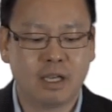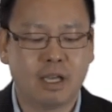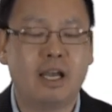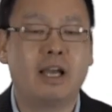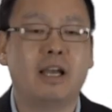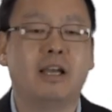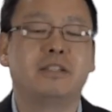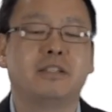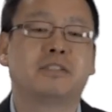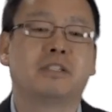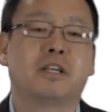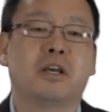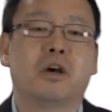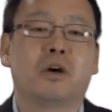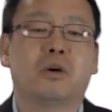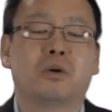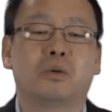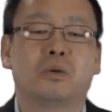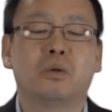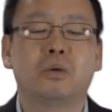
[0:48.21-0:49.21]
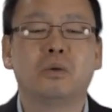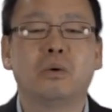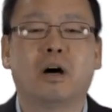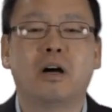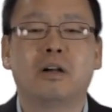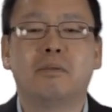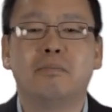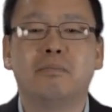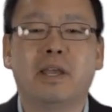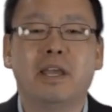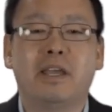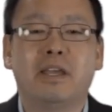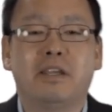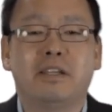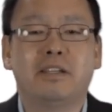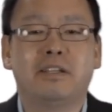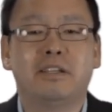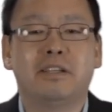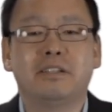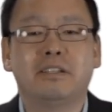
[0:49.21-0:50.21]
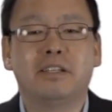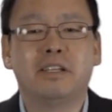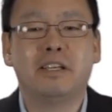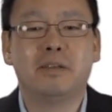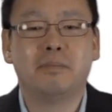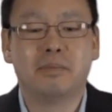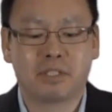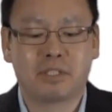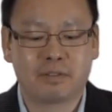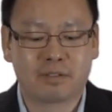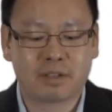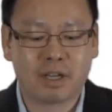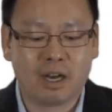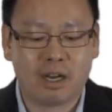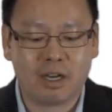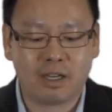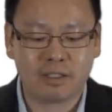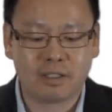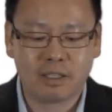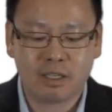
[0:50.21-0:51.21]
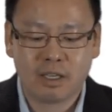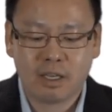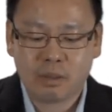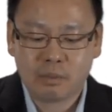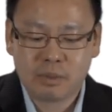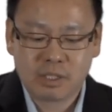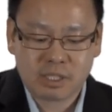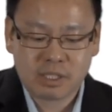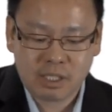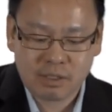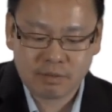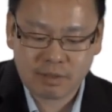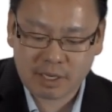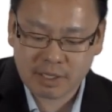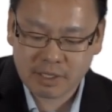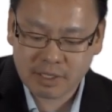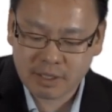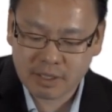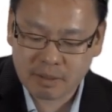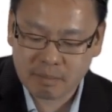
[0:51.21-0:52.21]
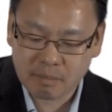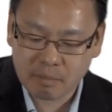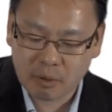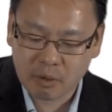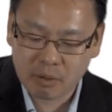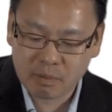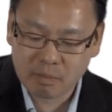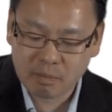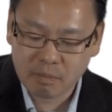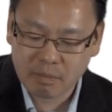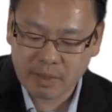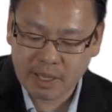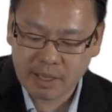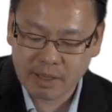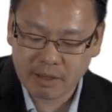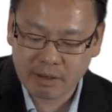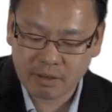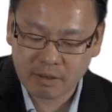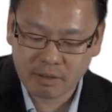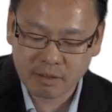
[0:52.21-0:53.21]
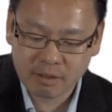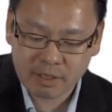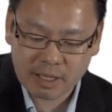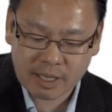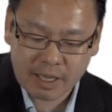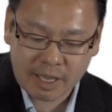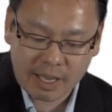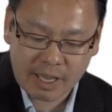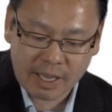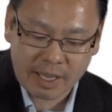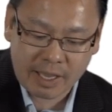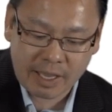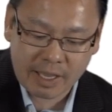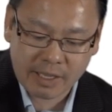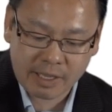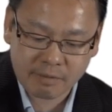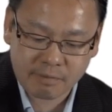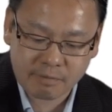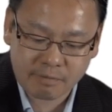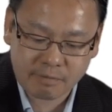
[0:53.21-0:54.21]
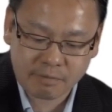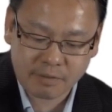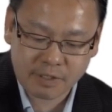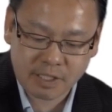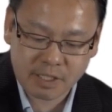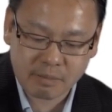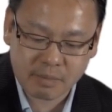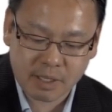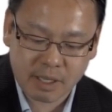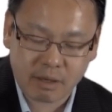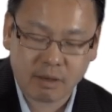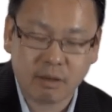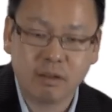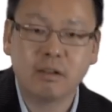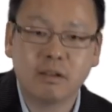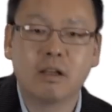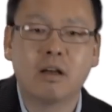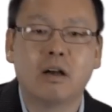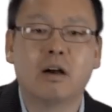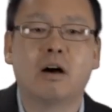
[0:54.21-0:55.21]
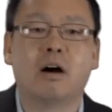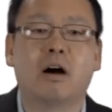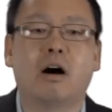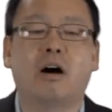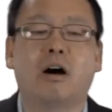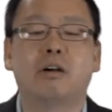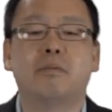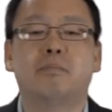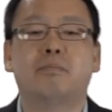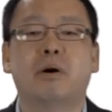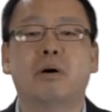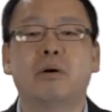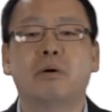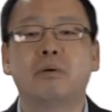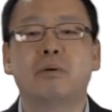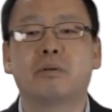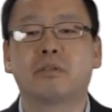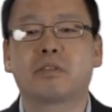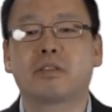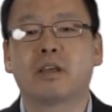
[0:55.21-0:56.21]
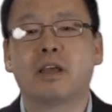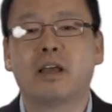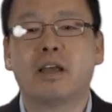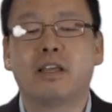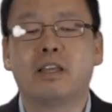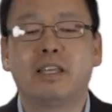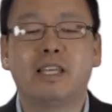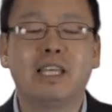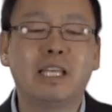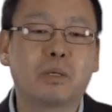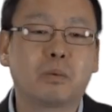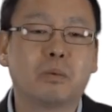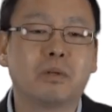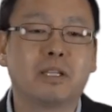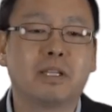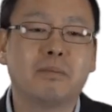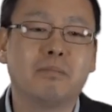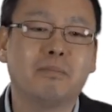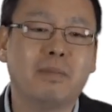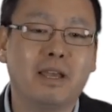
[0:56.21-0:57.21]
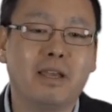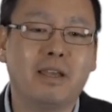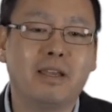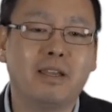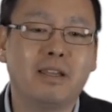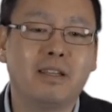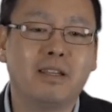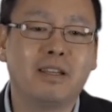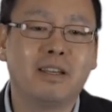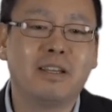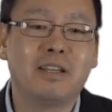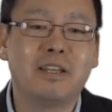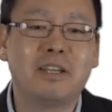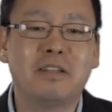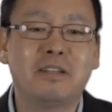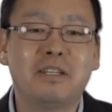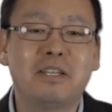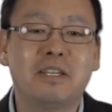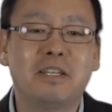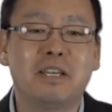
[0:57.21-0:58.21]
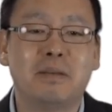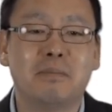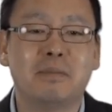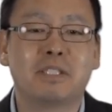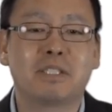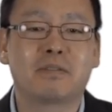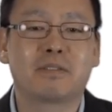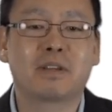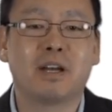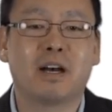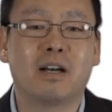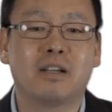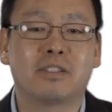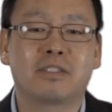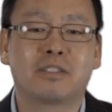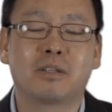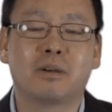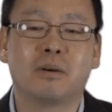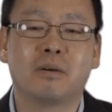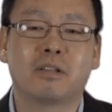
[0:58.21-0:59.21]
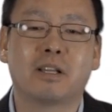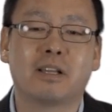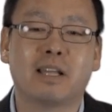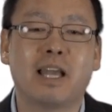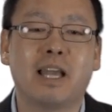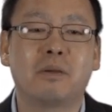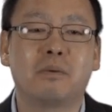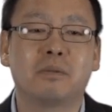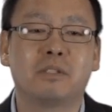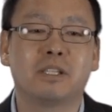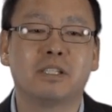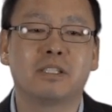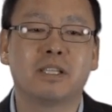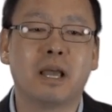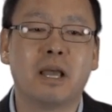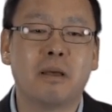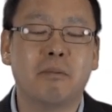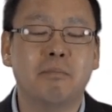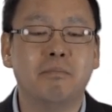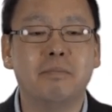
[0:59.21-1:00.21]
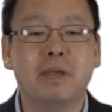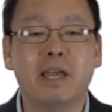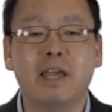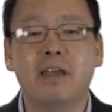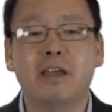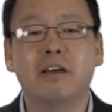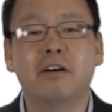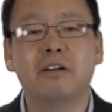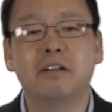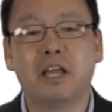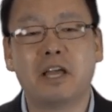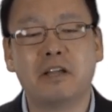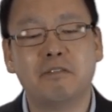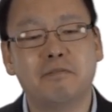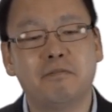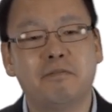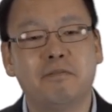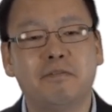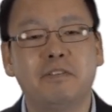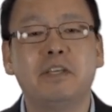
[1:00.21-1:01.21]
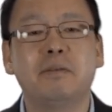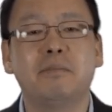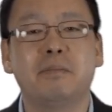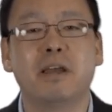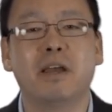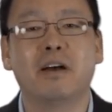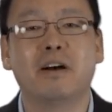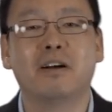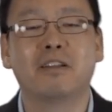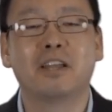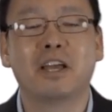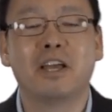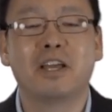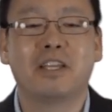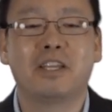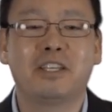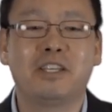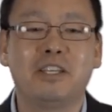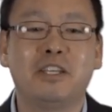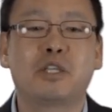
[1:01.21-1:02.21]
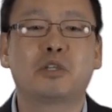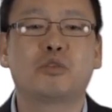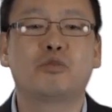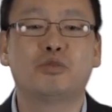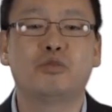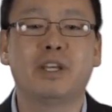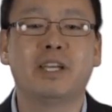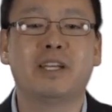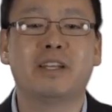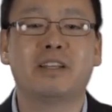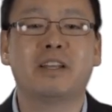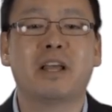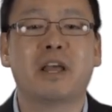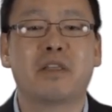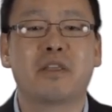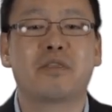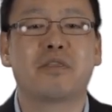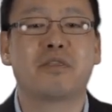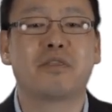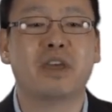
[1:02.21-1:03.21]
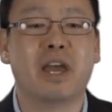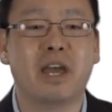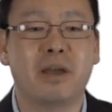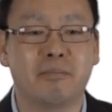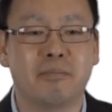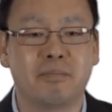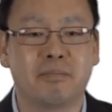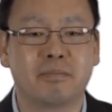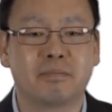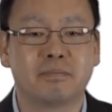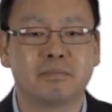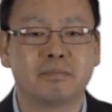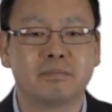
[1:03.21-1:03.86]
And who are made in the image of God? We see right here both male and female are both equally made in the image of God. So the language is male and female, He created them.